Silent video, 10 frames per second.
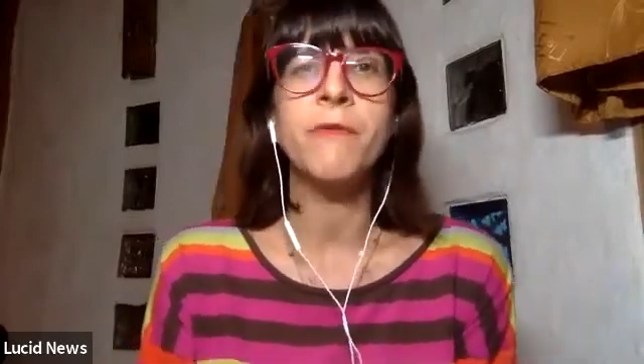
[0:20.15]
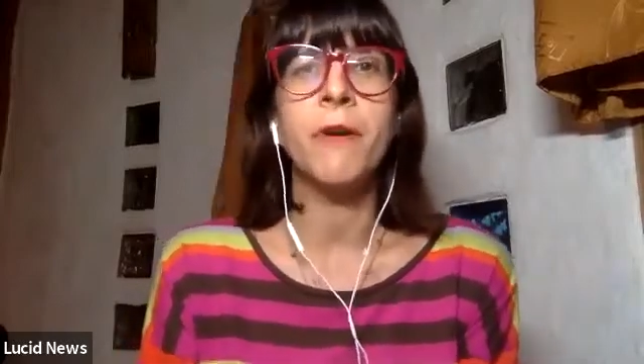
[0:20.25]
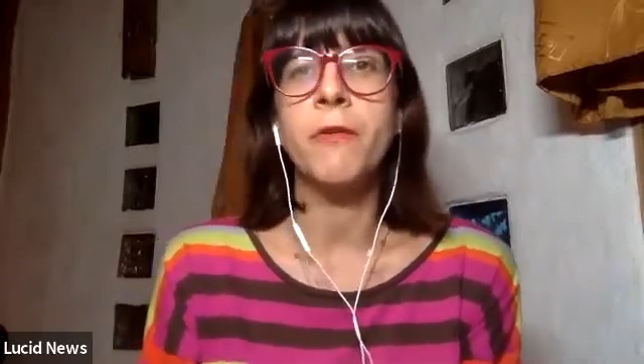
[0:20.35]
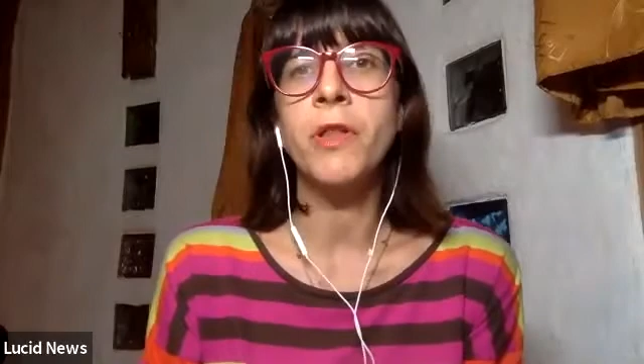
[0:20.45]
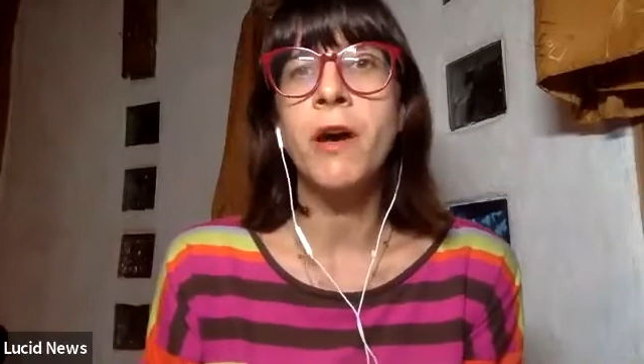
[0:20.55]

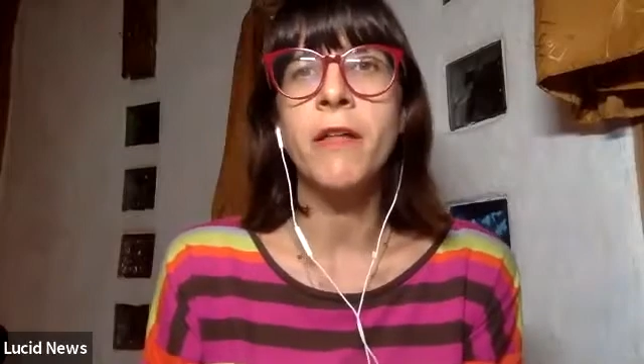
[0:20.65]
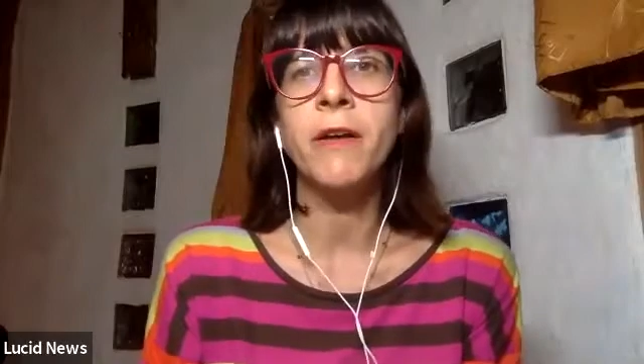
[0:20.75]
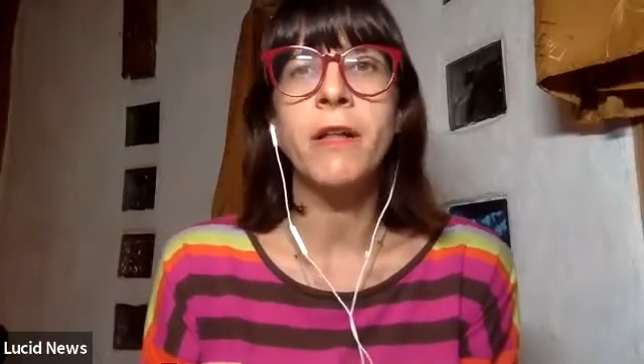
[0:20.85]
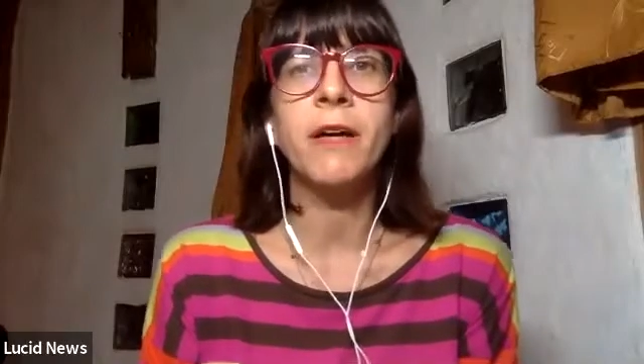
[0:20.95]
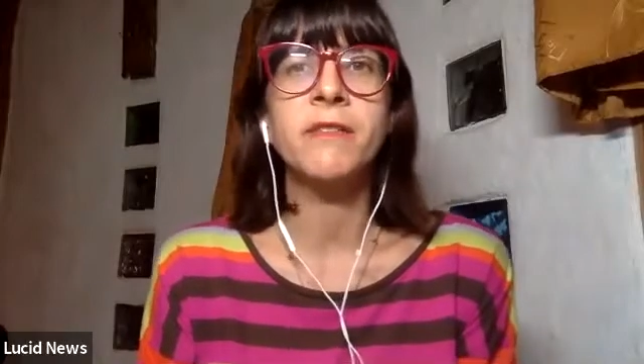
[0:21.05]
federal law
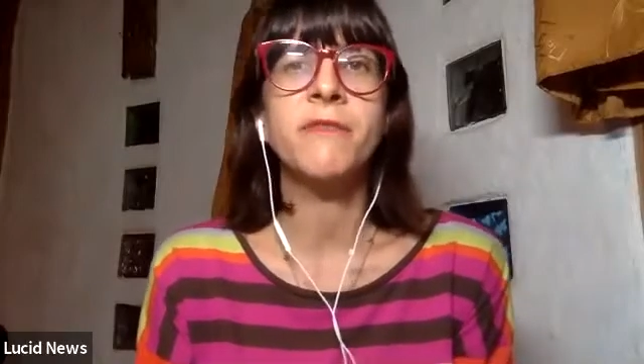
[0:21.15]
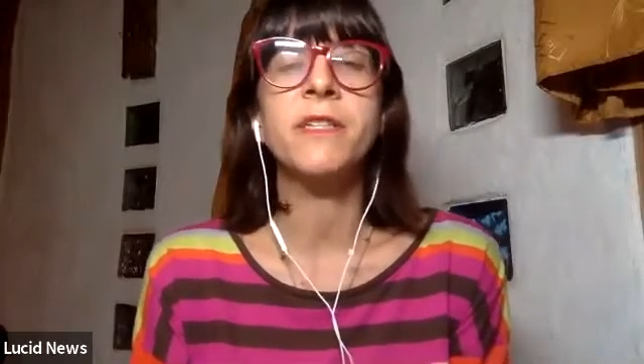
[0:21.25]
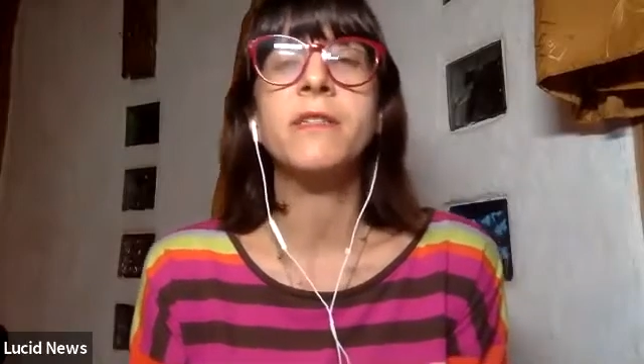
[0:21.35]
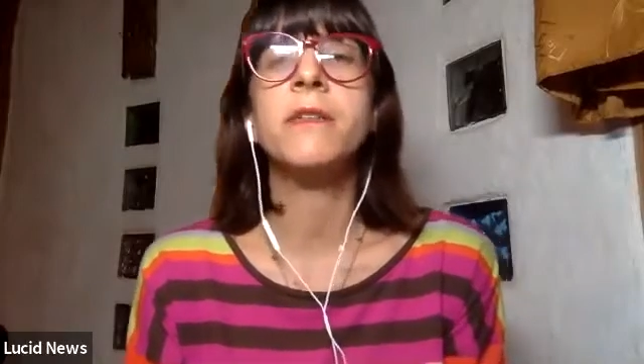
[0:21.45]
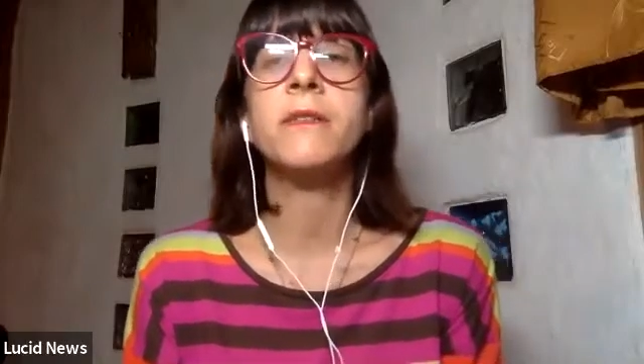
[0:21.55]
that
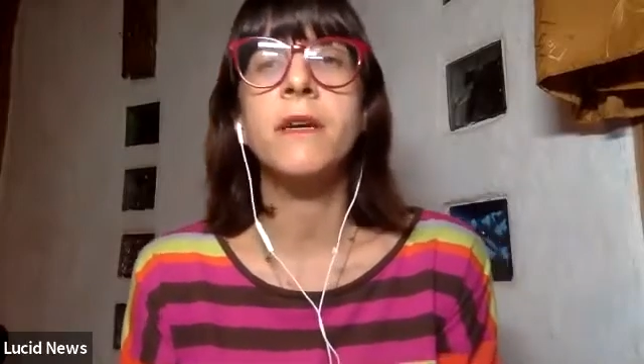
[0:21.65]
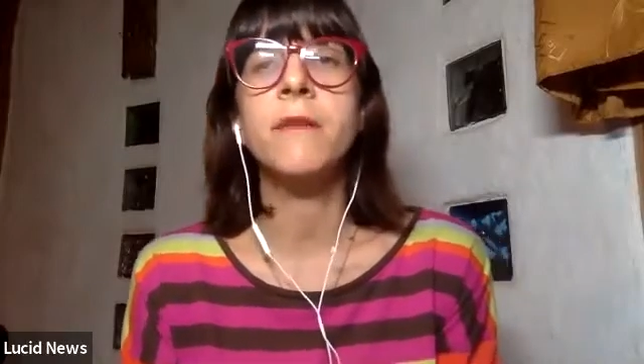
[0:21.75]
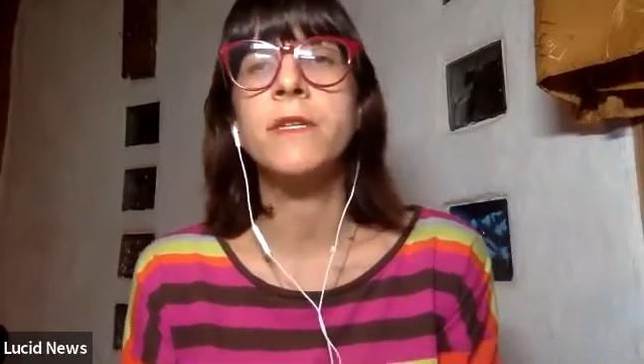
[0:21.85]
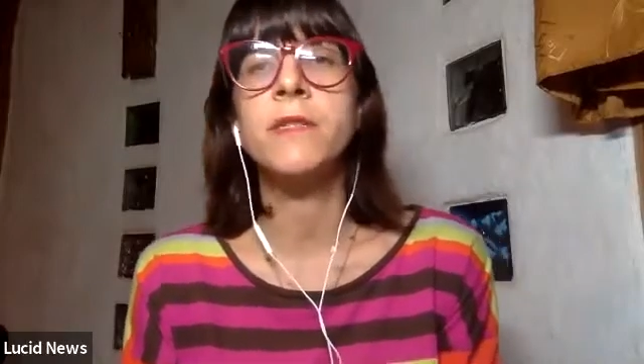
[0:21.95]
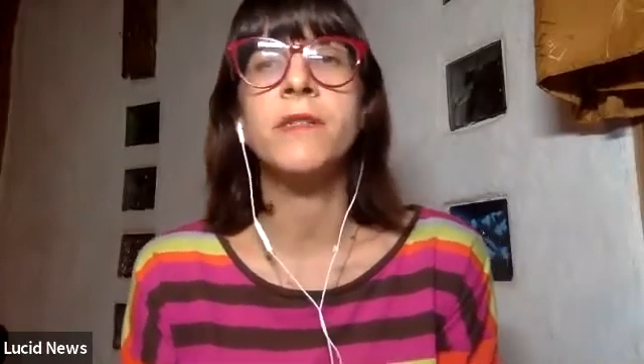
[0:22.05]
classifies
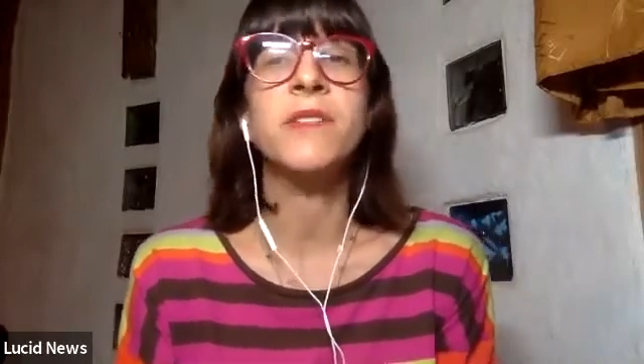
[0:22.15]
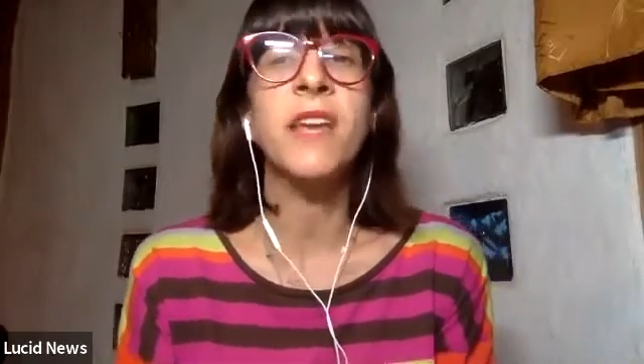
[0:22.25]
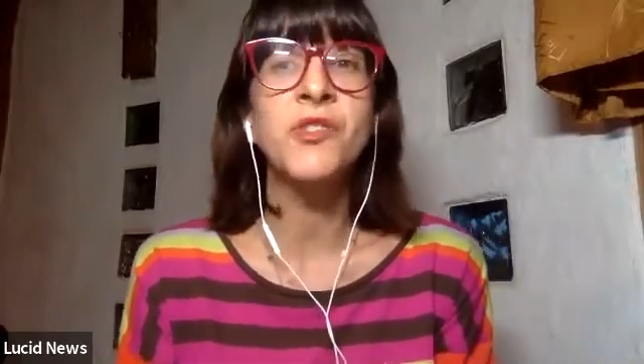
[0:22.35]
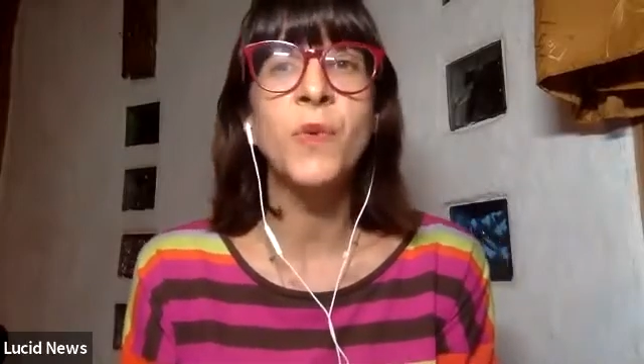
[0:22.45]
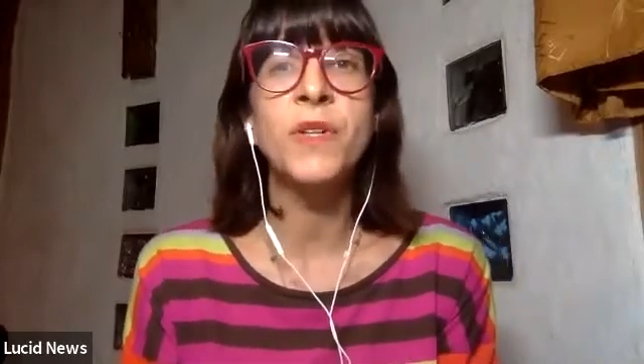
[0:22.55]
psilocybin as a
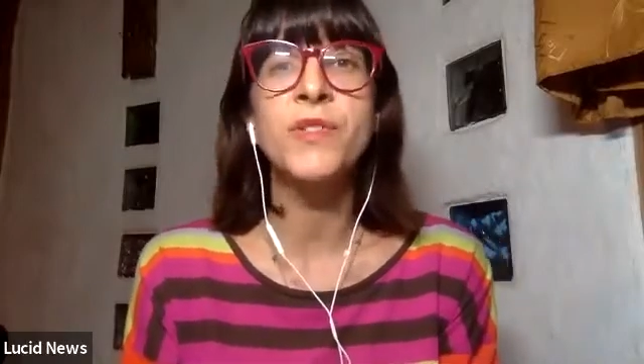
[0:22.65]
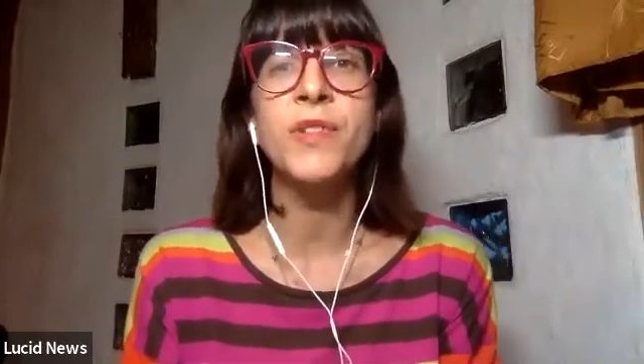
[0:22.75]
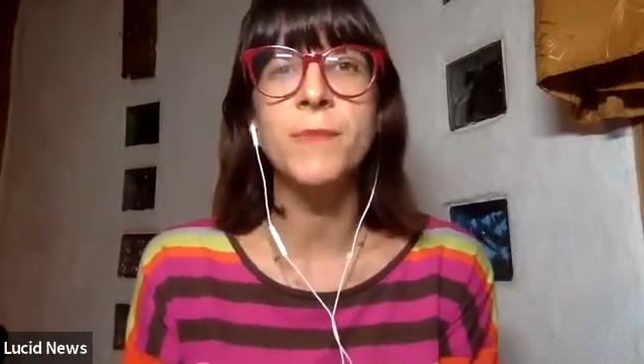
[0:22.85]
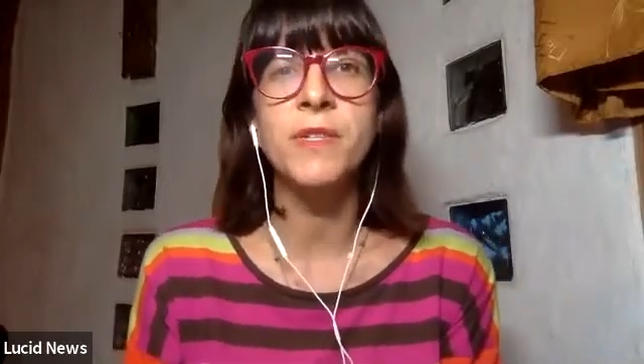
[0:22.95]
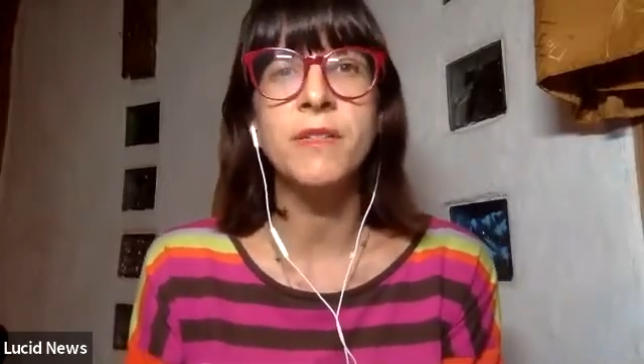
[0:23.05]
Schedule I
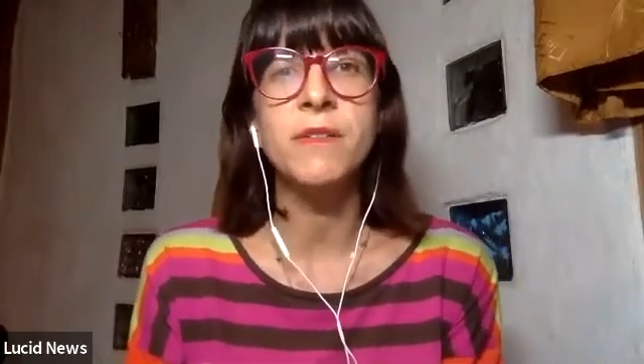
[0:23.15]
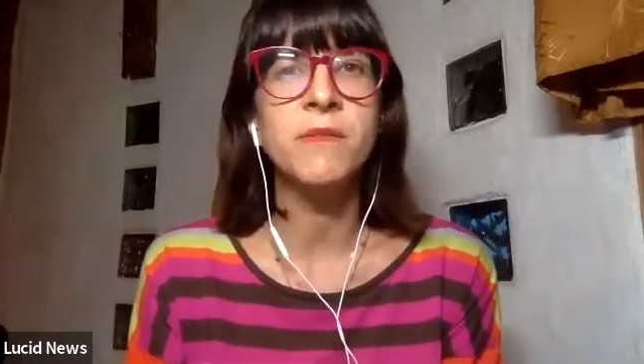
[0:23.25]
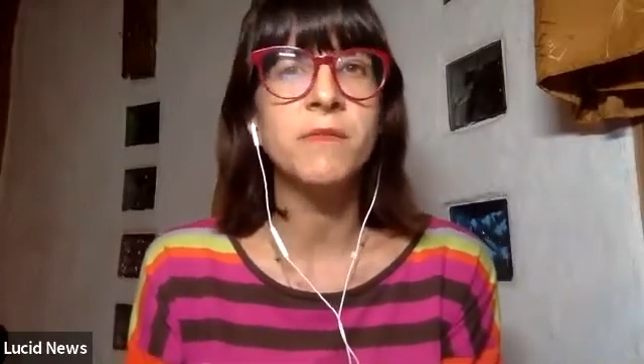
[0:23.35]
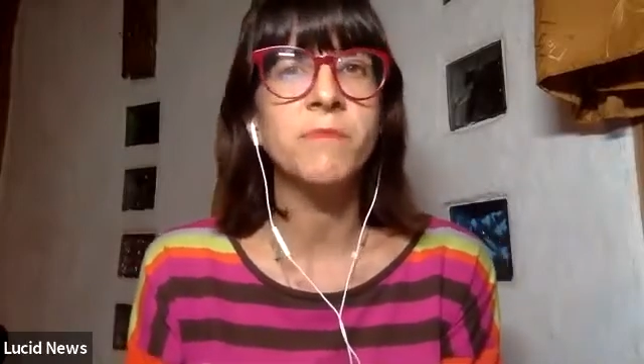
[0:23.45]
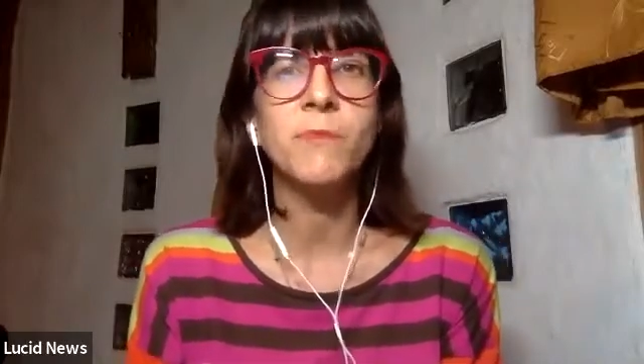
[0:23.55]
substance,